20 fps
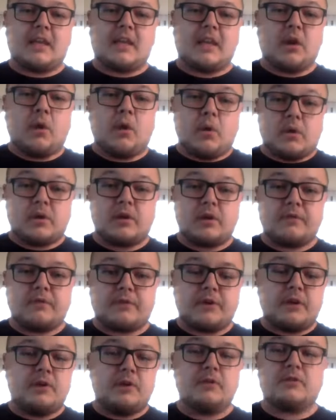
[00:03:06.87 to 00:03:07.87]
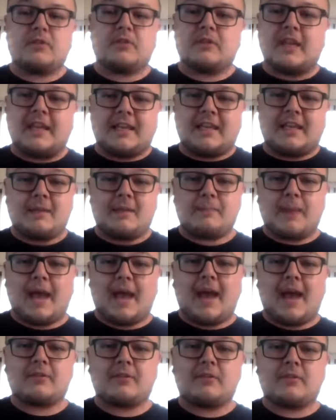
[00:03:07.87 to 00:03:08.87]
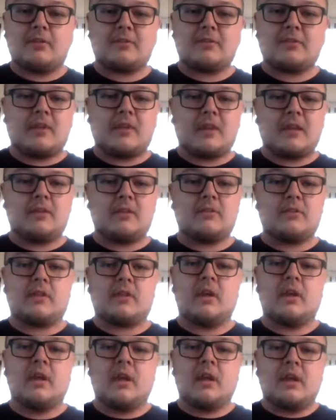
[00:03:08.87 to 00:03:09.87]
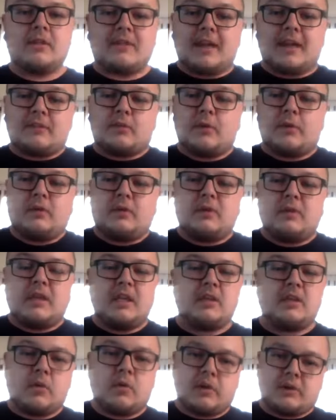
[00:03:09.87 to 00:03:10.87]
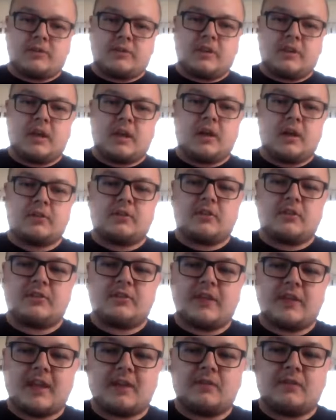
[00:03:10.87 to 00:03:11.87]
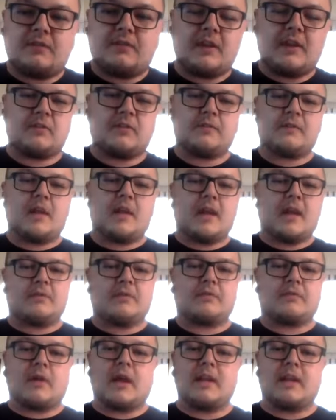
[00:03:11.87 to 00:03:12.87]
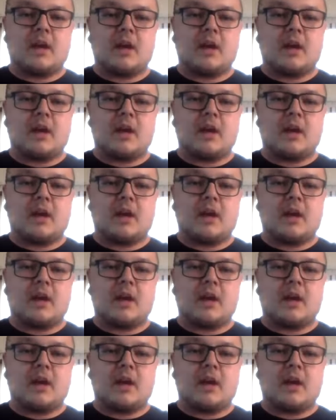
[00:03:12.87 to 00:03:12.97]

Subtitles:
In order for you to like get past those things, that's what you need in order to get onto the second phase of life, right?